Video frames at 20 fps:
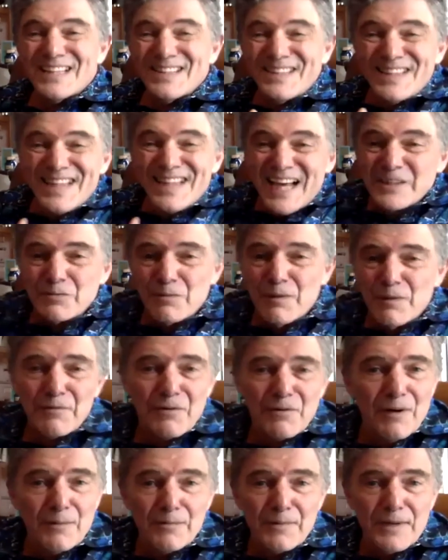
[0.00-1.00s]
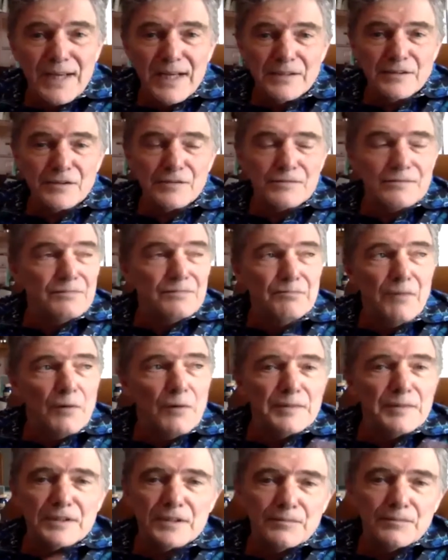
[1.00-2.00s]
That's what we're up against
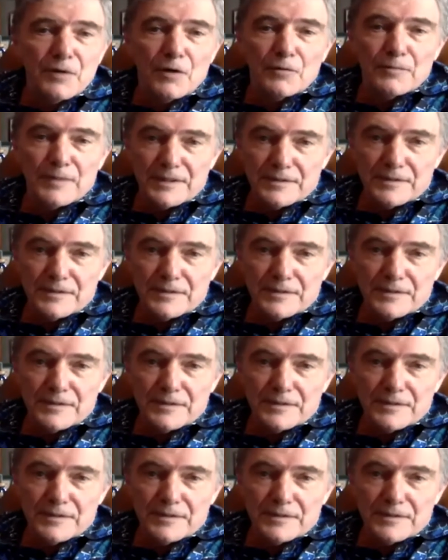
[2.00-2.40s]
moment to moment.